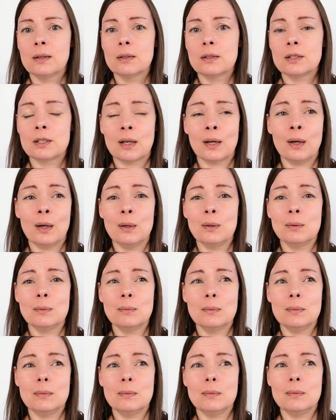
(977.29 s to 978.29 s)
So
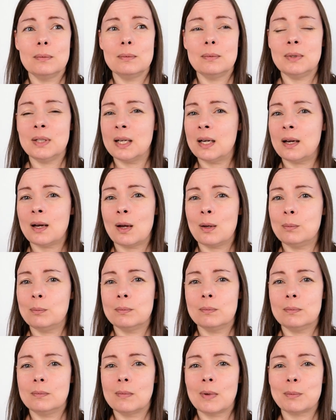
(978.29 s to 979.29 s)
yeah,
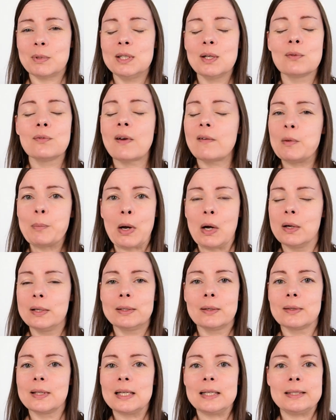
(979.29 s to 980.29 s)
I'm still very
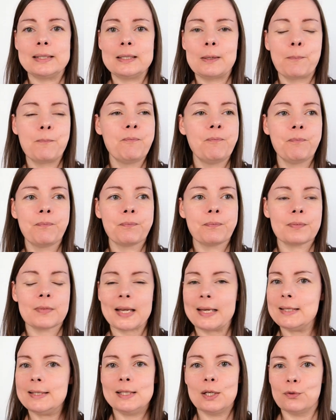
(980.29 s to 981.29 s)
behind on this.
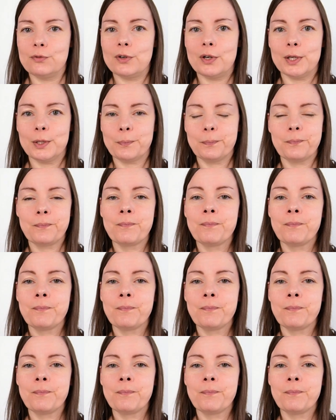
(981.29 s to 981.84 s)
It's still fine.